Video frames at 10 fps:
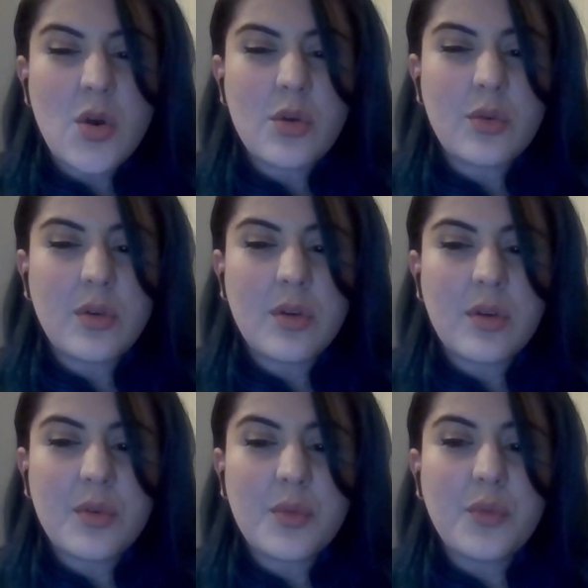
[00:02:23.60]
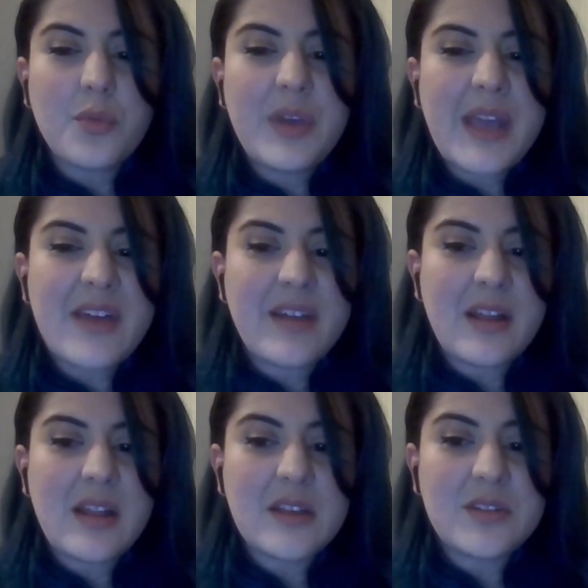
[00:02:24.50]
So we have
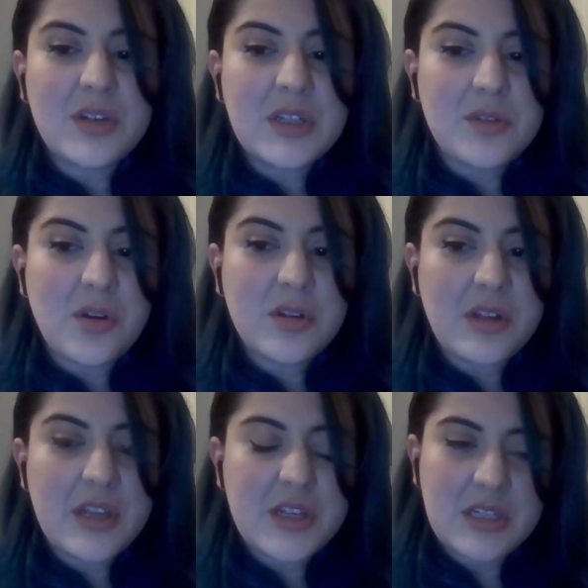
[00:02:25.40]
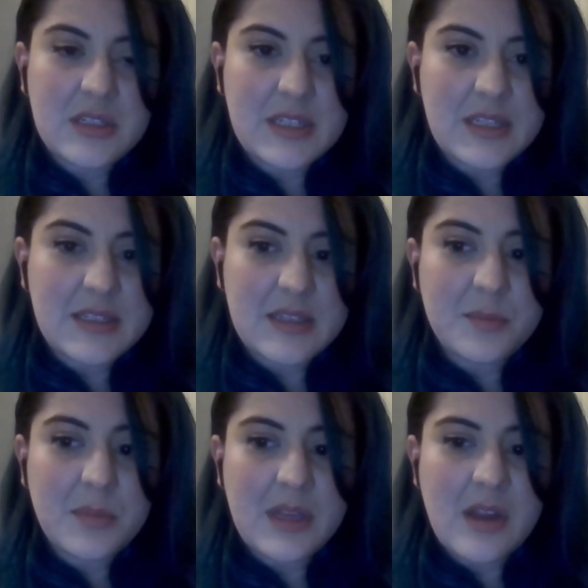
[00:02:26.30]
electronic toll collection
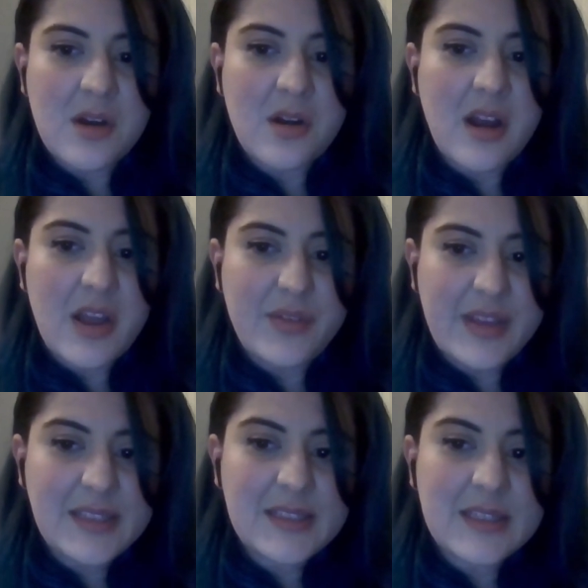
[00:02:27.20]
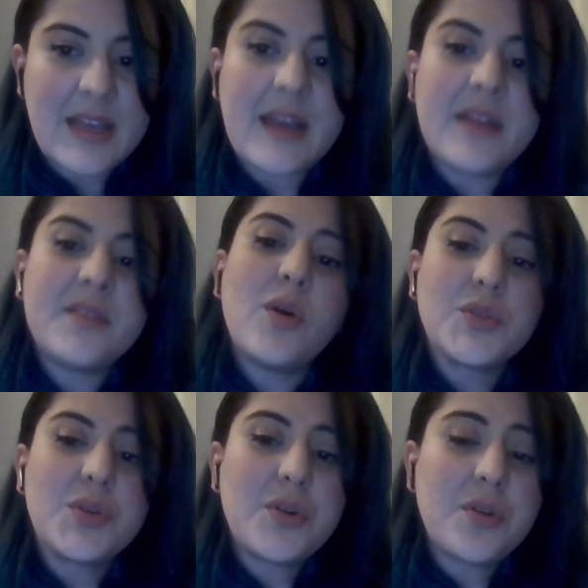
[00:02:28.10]
system in our highways and
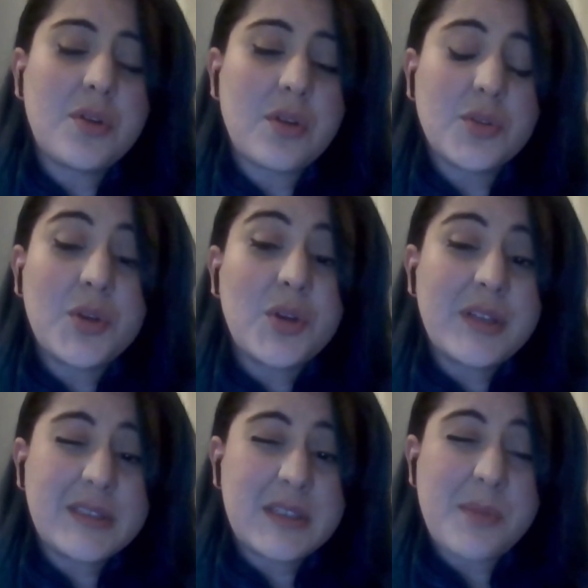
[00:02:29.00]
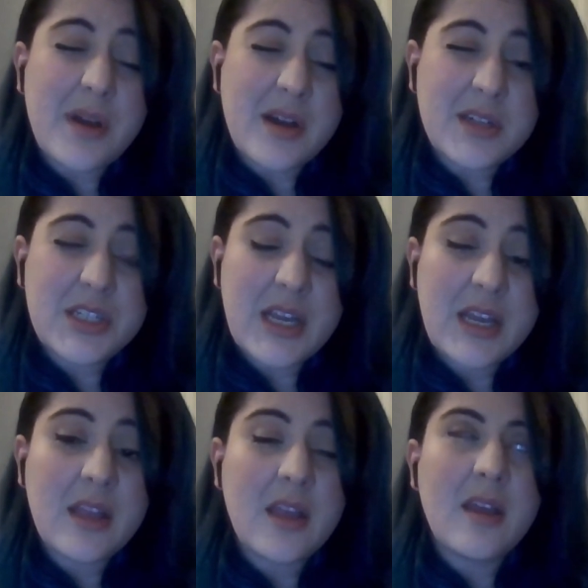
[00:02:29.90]
Otoyol Yatırım AŞ,
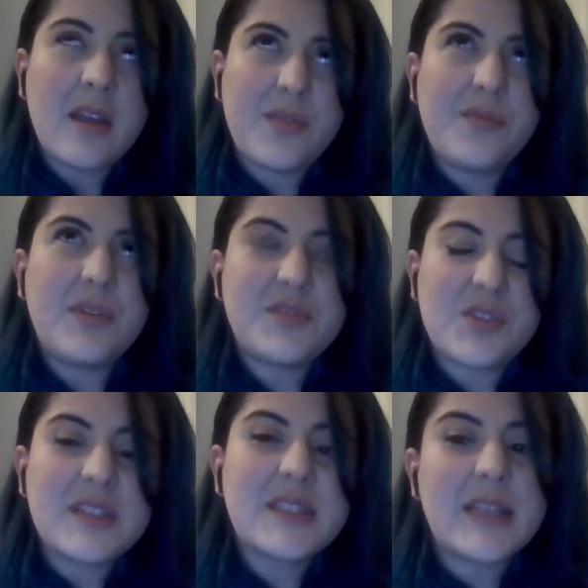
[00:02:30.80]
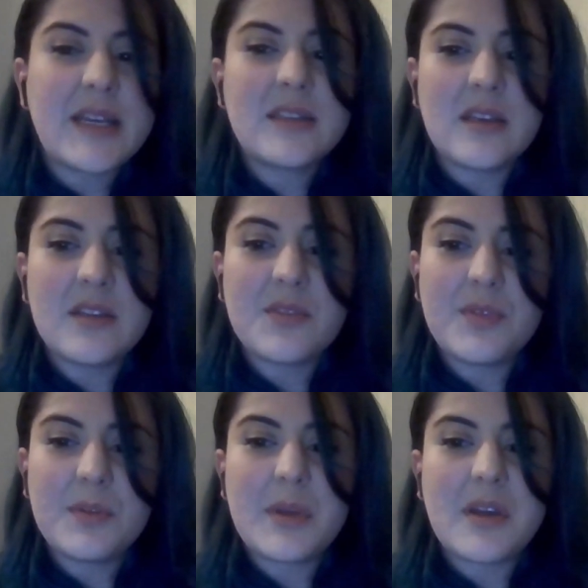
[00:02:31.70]
if we translate, it
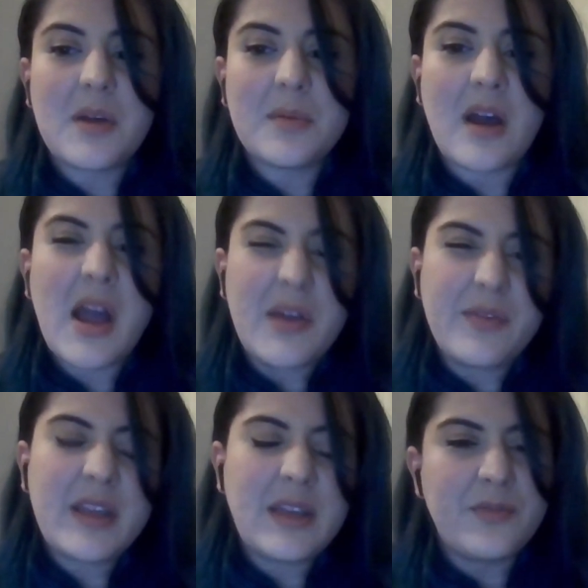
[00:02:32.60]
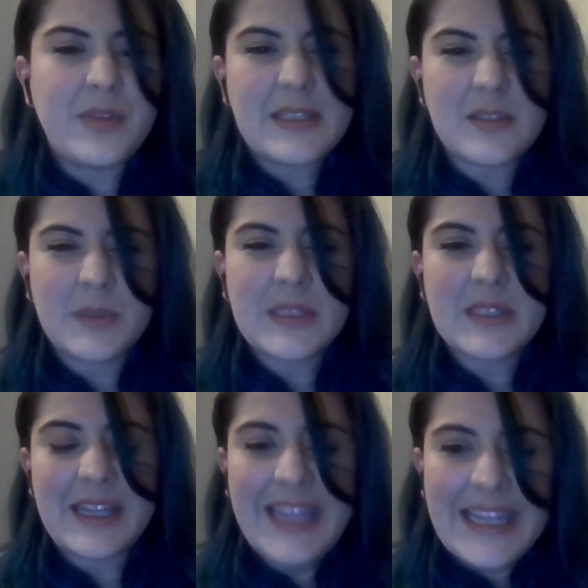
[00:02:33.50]
will become Highway Investment
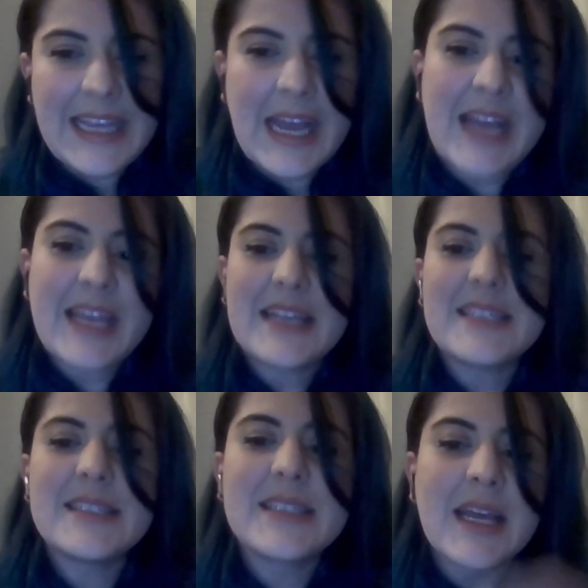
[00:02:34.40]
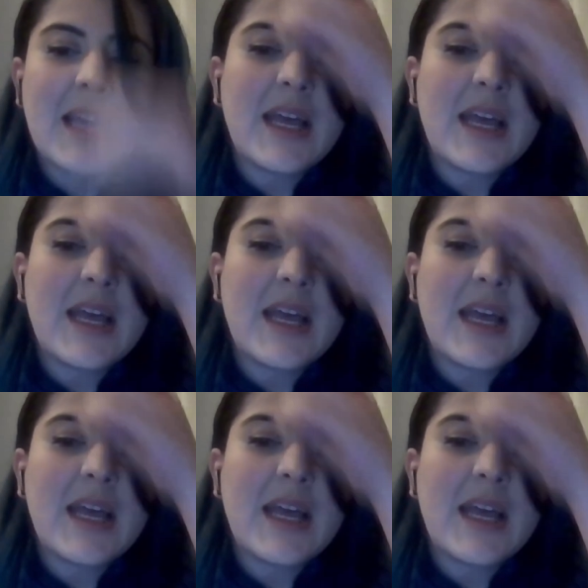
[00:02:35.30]
Inc., I guess.